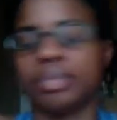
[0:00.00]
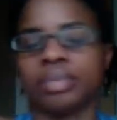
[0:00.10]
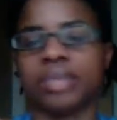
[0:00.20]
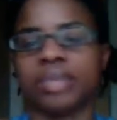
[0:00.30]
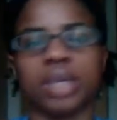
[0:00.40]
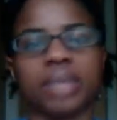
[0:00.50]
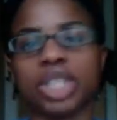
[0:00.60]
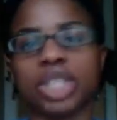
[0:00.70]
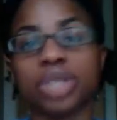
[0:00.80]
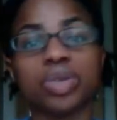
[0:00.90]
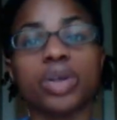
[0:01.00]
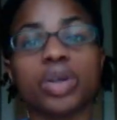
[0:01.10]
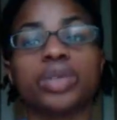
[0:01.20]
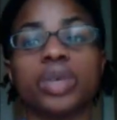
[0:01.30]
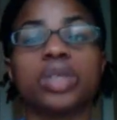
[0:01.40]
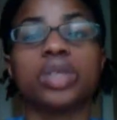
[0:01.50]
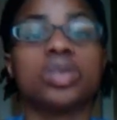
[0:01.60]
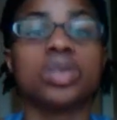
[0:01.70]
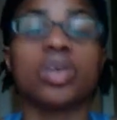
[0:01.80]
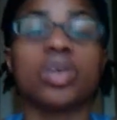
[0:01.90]
Yeah, my channel's called No
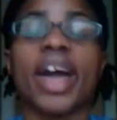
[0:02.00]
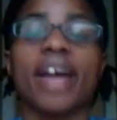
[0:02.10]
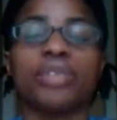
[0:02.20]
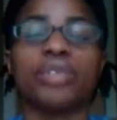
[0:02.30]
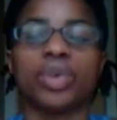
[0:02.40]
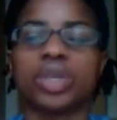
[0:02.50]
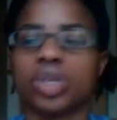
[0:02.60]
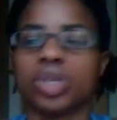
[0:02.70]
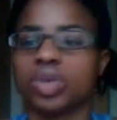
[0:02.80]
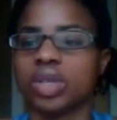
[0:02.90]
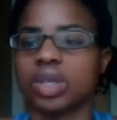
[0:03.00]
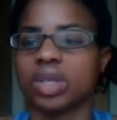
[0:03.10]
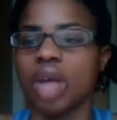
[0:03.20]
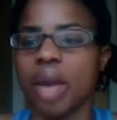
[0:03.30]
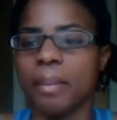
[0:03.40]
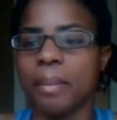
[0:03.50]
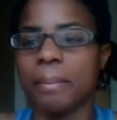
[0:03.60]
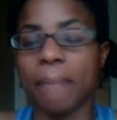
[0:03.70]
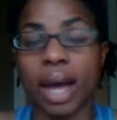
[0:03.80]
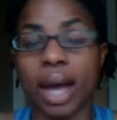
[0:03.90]
Excuses, so I have no excuses.
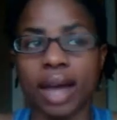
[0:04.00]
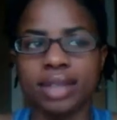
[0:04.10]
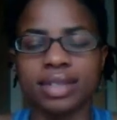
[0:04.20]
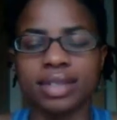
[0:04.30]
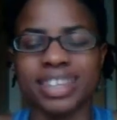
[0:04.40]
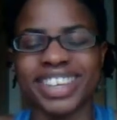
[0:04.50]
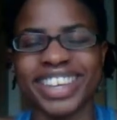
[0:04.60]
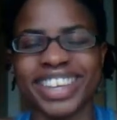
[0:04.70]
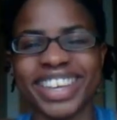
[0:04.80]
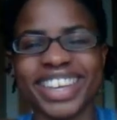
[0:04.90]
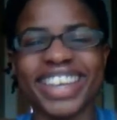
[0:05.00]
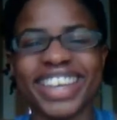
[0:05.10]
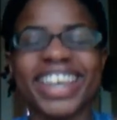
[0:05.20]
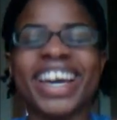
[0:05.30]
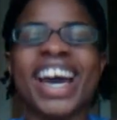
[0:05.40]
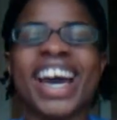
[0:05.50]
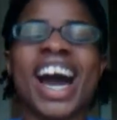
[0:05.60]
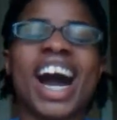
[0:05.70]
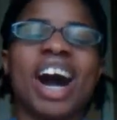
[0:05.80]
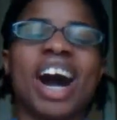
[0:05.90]
But
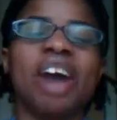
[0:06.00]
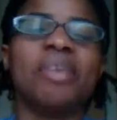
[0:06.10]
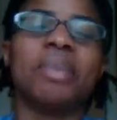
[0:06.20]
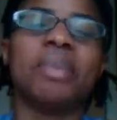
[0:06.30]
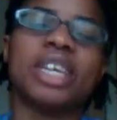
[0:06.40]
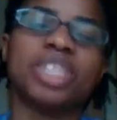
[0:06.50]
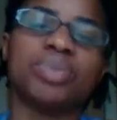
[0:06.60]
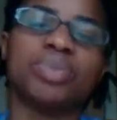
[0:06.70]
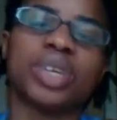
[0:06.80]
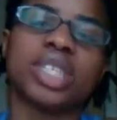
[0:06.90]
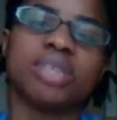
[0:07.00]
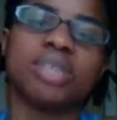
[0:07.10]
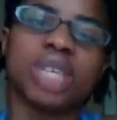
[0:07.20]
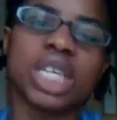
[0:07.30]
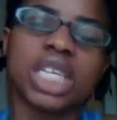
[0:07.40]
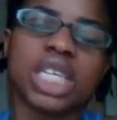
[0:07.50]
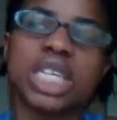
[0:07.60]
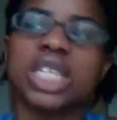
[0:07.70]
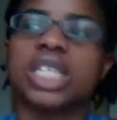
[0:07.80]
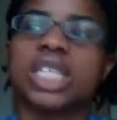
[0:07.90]
a patient brought in some
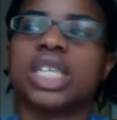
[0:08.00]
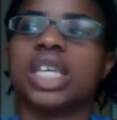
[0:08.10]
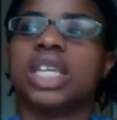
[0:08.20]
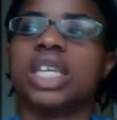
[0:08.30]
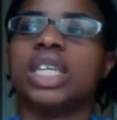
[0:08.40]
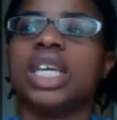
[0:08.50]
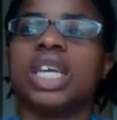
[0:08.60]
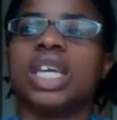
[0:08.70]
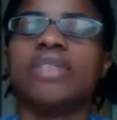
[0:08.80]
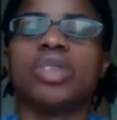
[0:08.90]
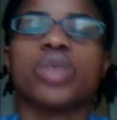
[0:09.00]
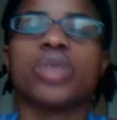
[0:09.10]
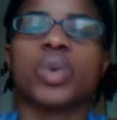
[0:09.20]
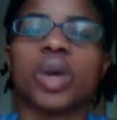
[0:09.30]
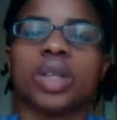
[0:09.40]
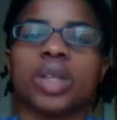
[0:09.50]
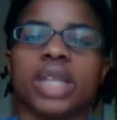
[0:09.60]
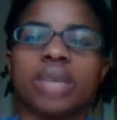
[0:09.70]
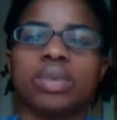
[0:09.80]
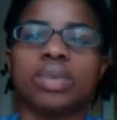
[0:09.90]
cookies, and even though they were
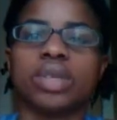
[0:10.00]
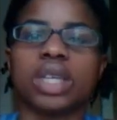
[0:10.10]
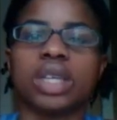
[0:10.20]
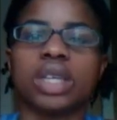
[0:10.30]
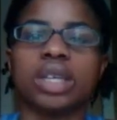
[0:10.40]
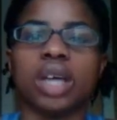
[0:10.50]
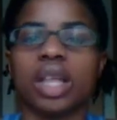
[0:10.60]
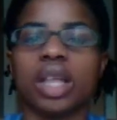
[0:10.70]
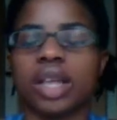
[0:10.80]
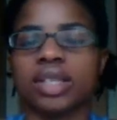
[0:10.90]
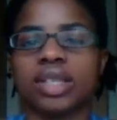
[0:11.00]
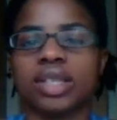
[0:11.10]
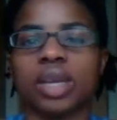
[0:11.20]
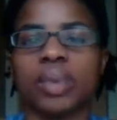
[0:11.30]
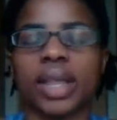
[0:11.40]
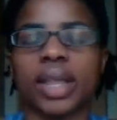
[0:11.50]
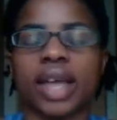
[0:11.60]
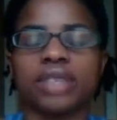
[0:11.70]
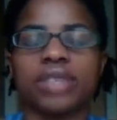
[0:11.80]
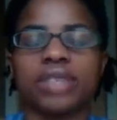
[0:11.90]
unlabeled, and as I said in my
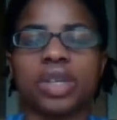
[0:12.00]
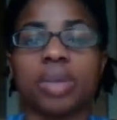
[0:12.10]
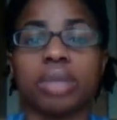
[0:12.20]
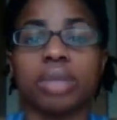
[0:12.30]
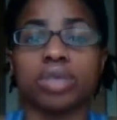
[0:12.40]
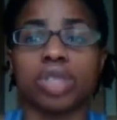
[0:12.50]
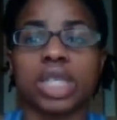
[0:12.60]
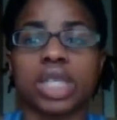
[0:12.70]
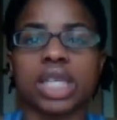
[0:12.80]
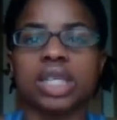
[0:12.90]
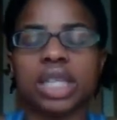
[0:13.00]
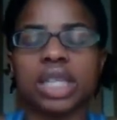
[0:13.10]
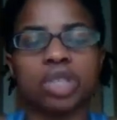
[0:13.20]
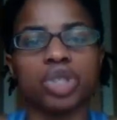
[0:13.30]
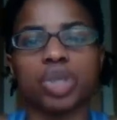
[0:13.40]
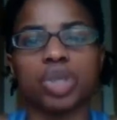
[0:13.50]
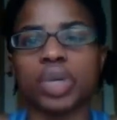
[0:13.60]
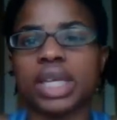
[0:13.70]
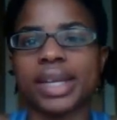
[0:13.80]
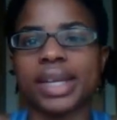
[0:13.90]
last video, I'm allergic to nuts. I usually don't
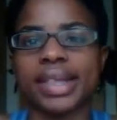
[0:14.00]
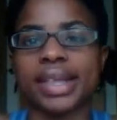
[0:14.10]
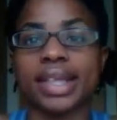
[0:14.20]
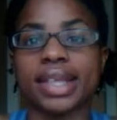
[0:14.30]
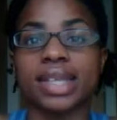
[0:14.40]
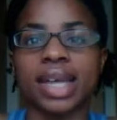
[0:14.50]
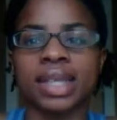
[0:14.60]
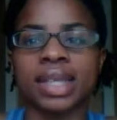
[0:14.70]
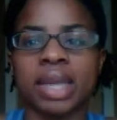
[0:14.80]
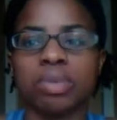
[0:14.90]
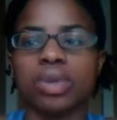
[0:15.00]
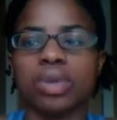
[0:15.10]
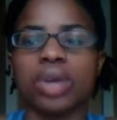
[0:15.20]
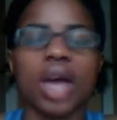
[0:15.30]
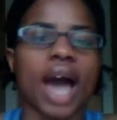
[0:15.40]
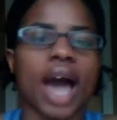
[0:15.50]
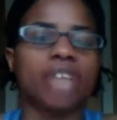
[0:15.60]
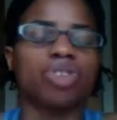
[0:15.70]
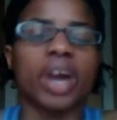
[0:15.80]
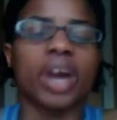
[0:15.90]
eat anything that's unlabeled. I
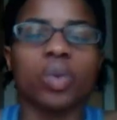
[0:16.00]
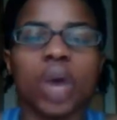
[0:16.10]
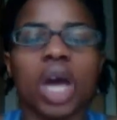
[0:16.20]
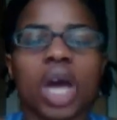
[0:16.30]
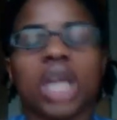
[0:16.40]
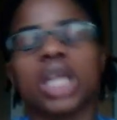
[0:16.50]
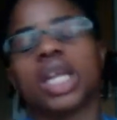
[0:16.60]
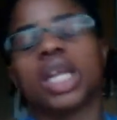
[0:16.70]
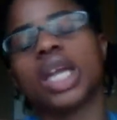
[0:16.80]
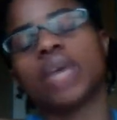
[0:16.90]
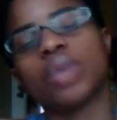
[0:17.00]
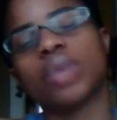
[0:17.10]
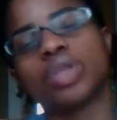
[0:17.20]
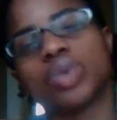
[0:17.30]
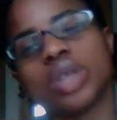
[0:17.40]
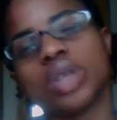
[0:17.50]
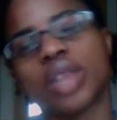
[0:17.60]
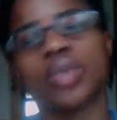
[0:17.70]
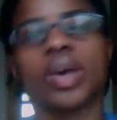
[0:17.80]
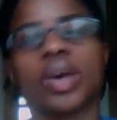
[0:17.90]
tried one, and then I went to another
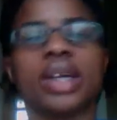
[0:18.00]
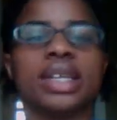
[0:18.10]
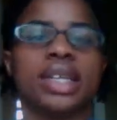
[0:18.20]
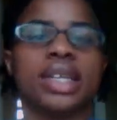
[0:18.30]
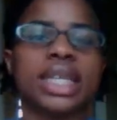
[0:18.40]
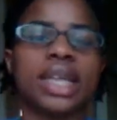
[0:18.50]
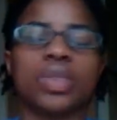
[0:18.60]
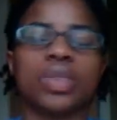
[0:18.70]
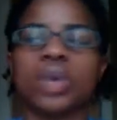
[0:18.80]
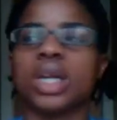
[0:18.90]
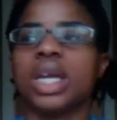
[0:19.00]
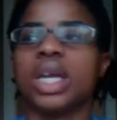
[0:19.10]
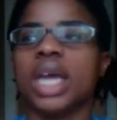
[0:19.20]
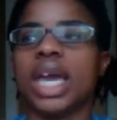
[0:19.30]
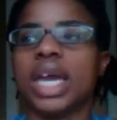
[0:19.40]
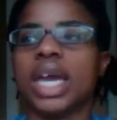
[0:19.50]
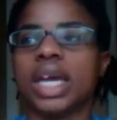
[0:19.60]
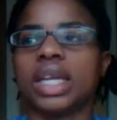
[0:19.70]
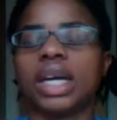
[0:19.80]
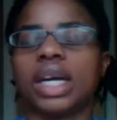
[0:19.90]
one, and then another one,
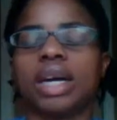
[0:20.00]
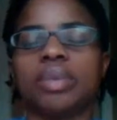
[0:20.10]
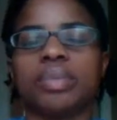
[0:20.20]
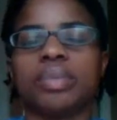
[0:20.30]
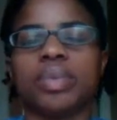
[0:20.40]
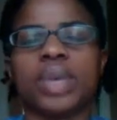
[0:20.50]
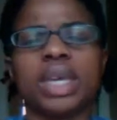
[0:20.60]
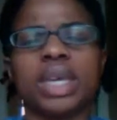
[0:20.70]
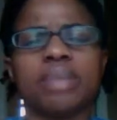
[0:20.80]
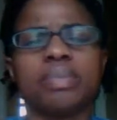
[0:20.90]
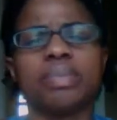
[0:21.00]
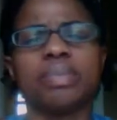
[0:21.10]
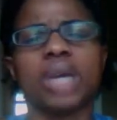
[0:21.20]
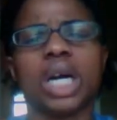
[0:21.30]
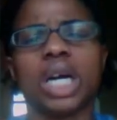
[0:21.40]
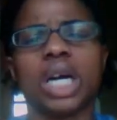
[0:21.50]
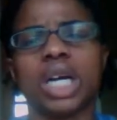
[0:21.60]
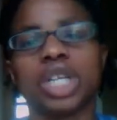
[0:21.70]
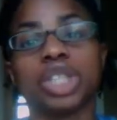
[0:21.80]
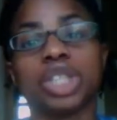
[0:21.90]
and we keep
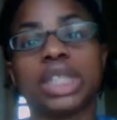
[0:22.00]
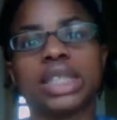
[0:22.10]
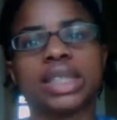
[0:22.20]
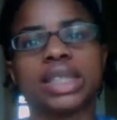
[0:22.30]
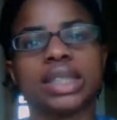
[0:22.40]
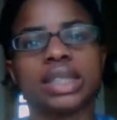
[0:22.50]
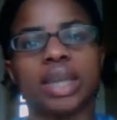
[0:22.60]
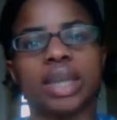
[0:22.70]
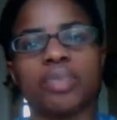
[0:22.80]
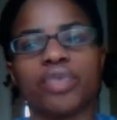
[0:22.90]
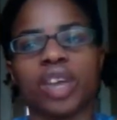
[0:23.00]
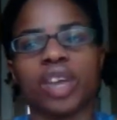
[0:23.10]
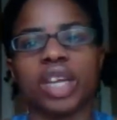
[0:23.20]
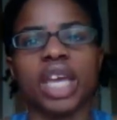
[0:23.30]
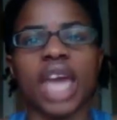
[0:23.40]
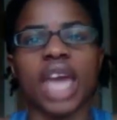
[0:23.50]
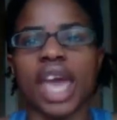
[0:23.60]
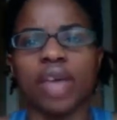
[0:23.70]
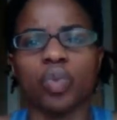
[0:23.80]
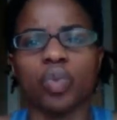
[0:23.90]
Hershey Kisses up front,
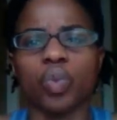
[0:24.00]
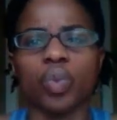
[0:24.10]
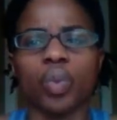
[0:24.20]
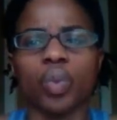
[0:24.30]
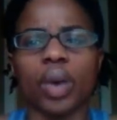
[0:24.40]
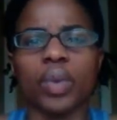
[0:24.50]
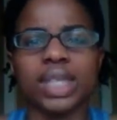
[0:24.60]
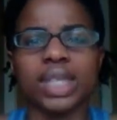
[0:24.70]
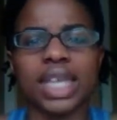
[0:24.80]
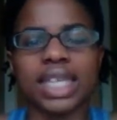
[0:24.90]
and we tend to